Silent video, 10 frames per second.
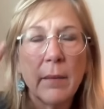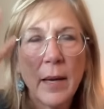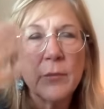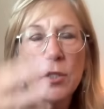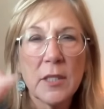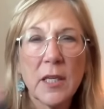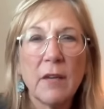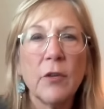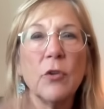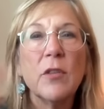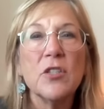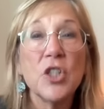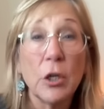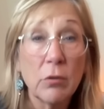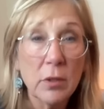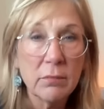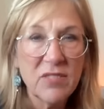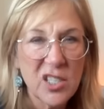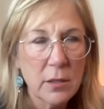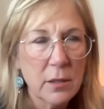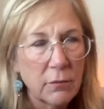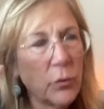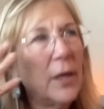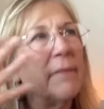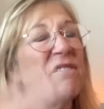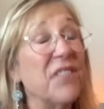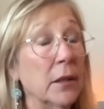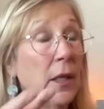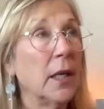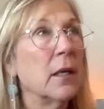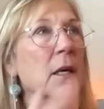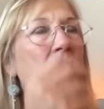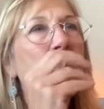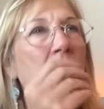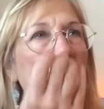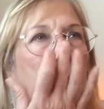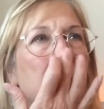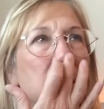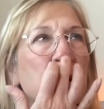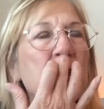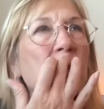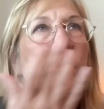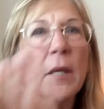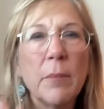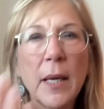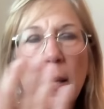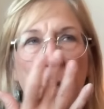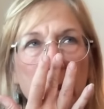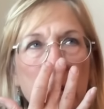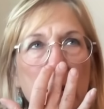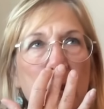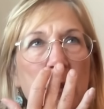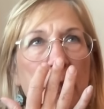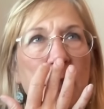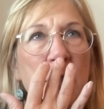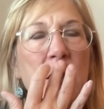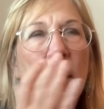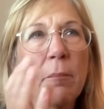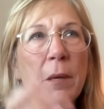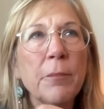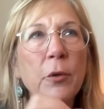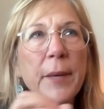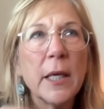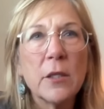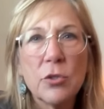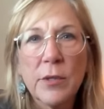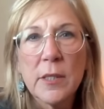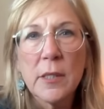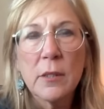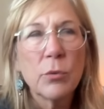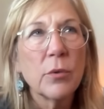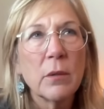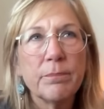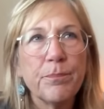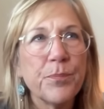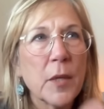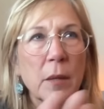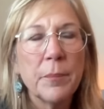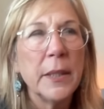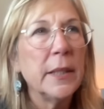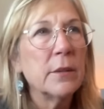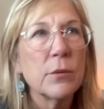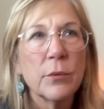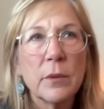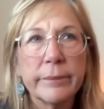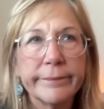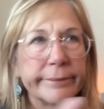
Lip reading: I'm just giving you the general gist of what I'm feeling, that there's something behind the scenes that people are making choices, or companies or